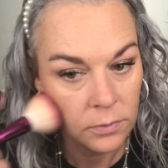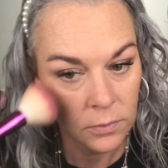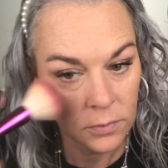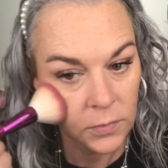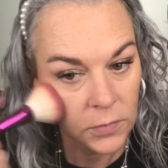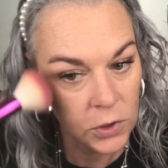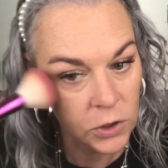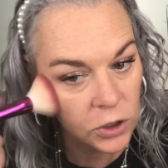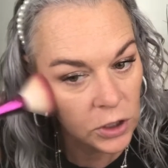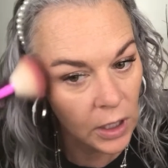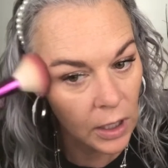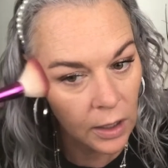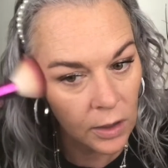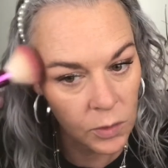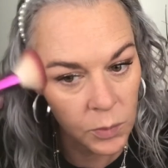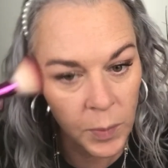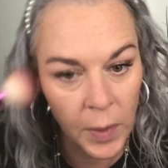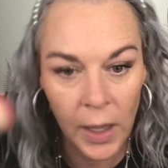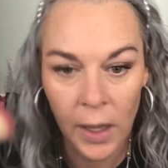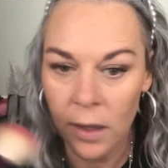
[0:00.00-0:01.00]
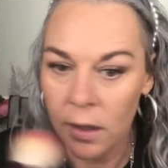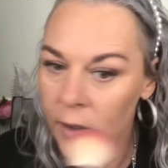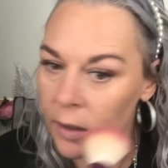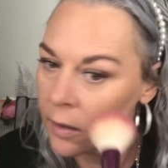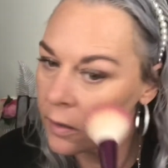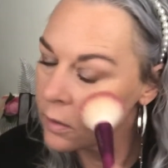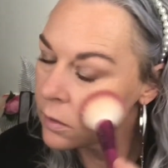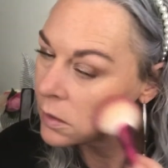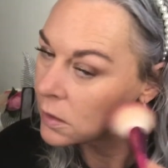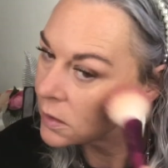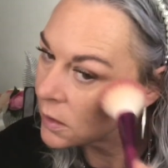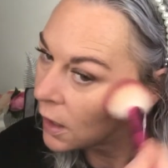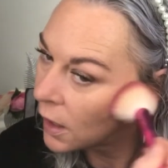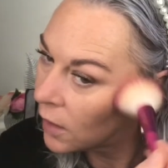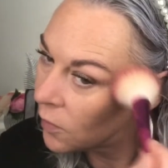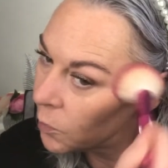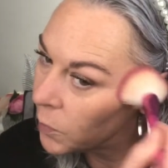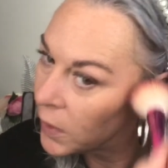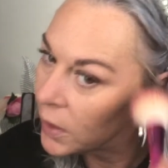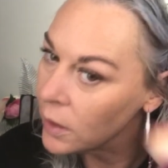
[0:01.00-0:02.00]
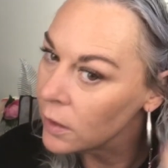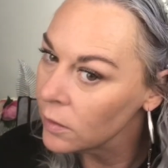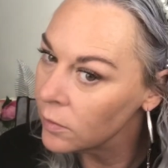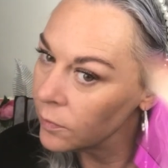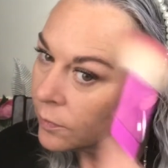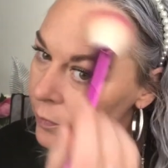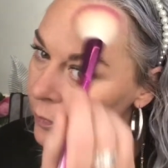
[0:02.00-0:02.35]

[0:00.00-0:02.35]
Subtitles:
the child palette, because I'd been